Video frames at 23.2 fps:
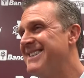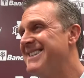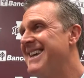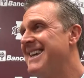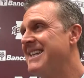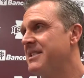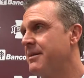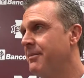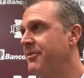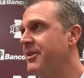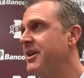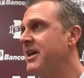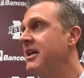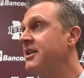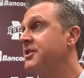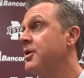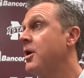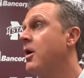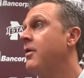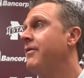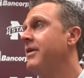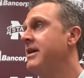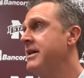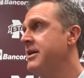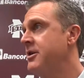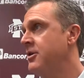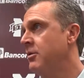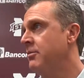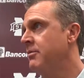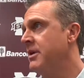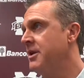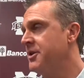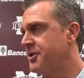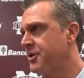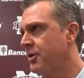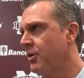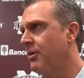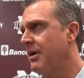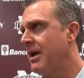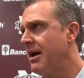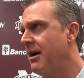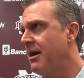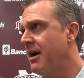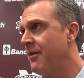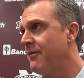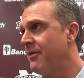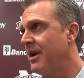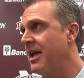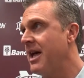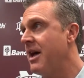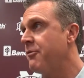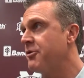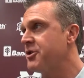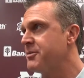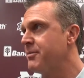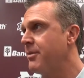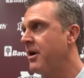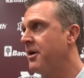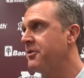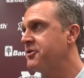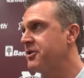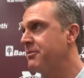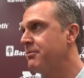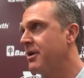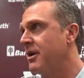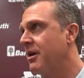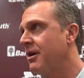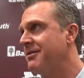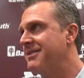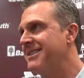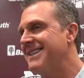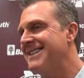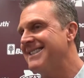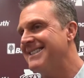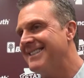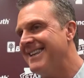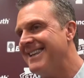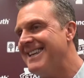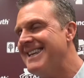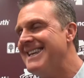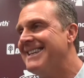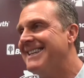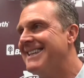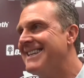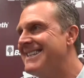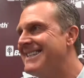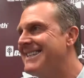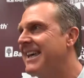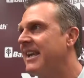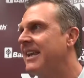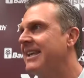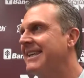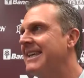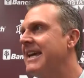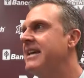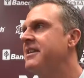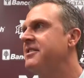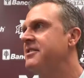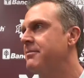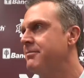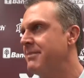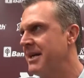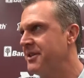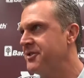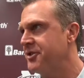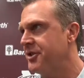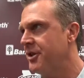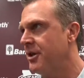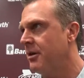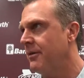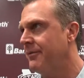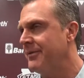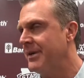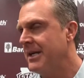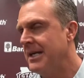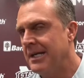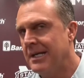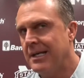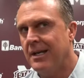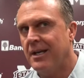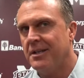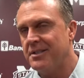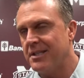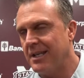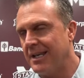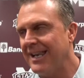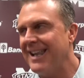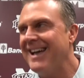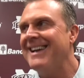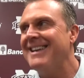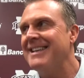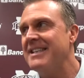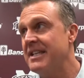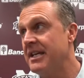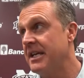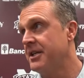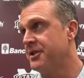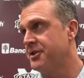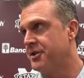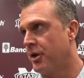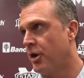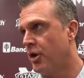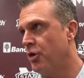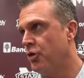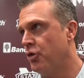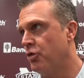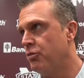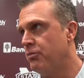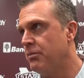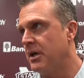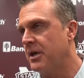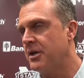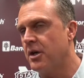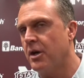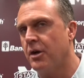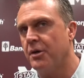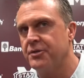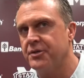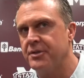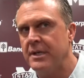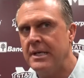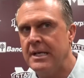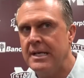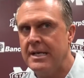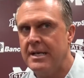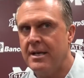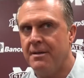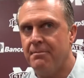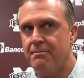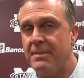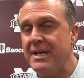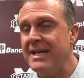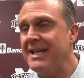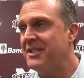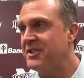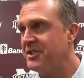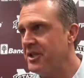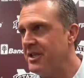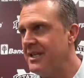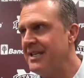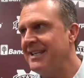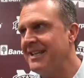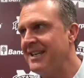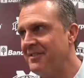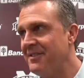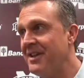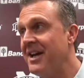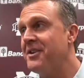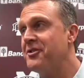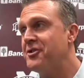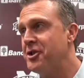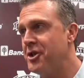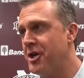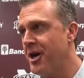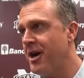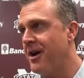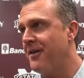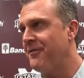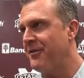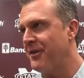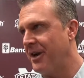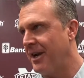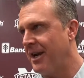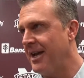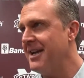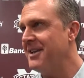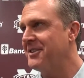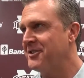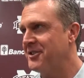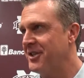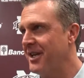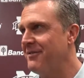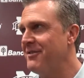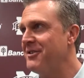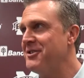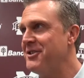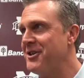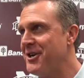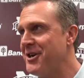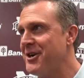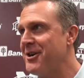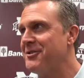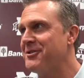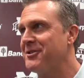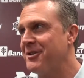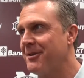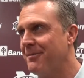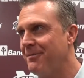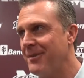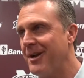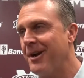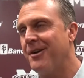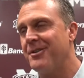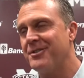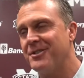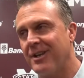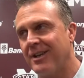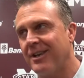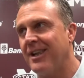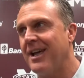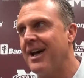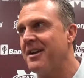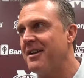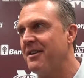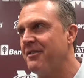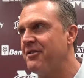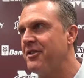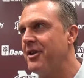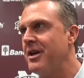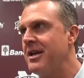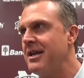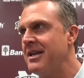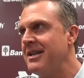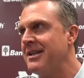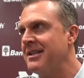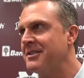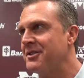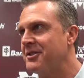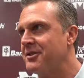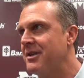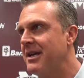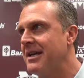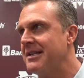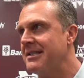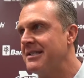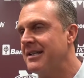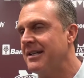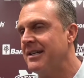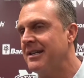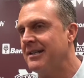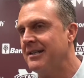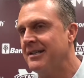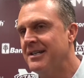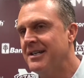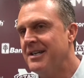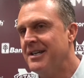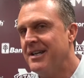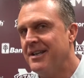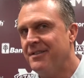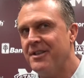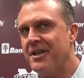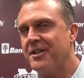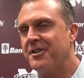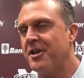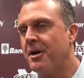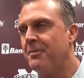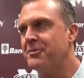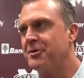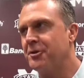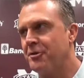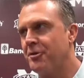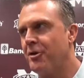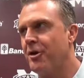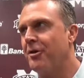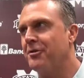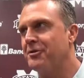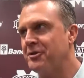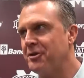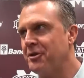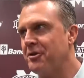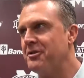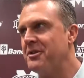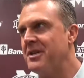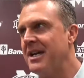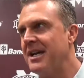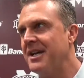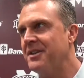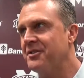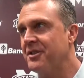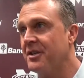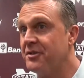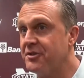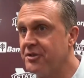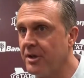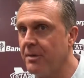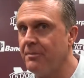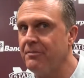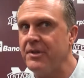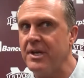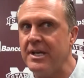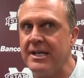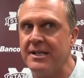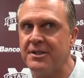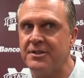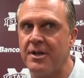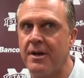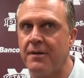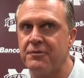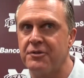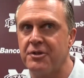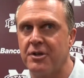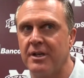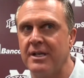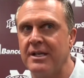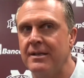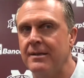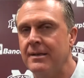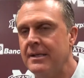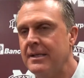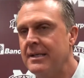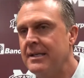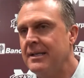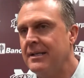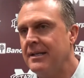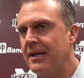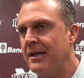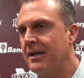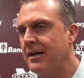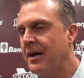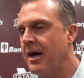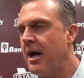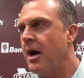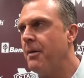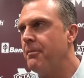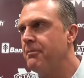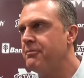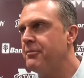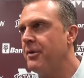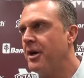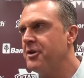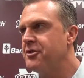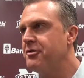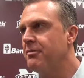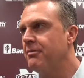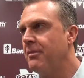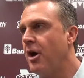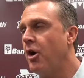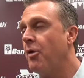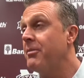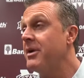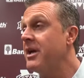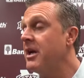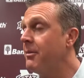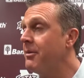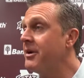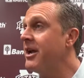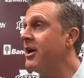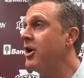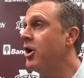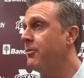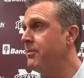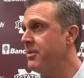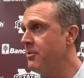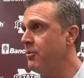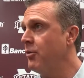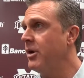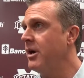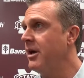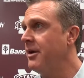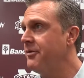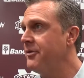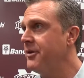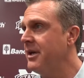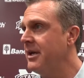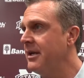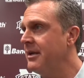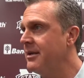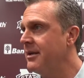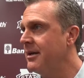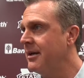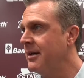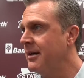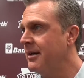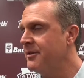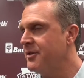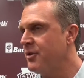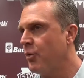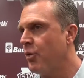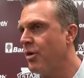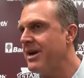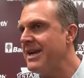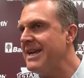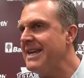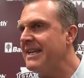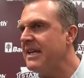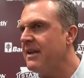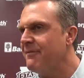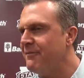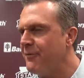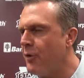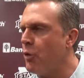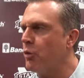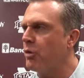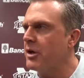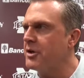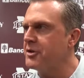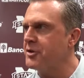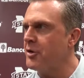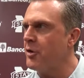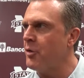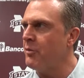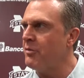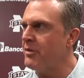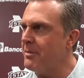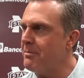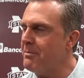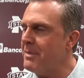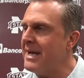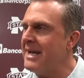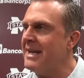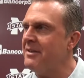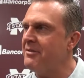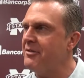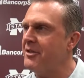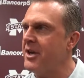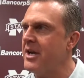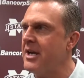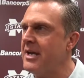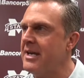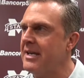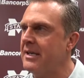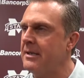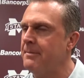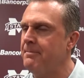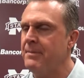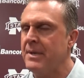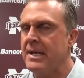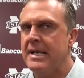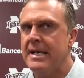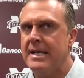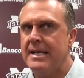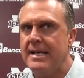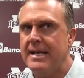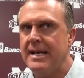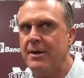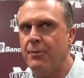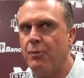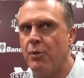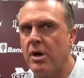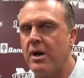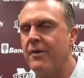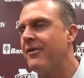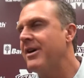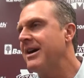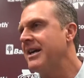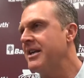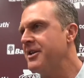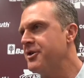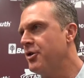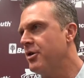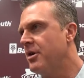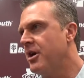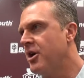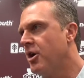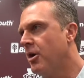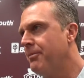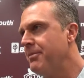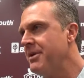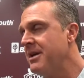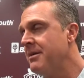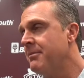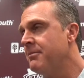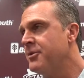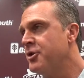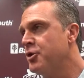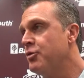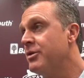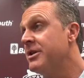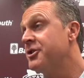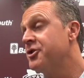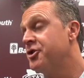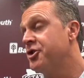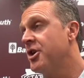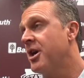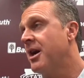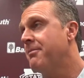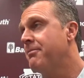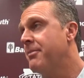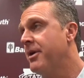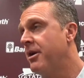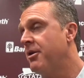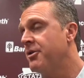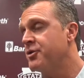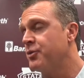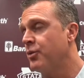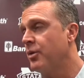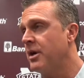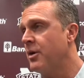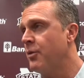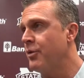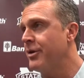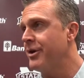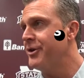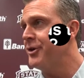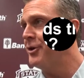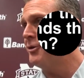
to take some things off of him. And so I'll have a lot of responsibilities that he can delegate to myself to lighten his load, because me sitting in that chair for the last 7 years, there's a lot of things that that comes across your desk. And some things, obviously, I'll be able to help him with, and to where he can focus on the main thing. And whatever I can do to help him do his job better is what I want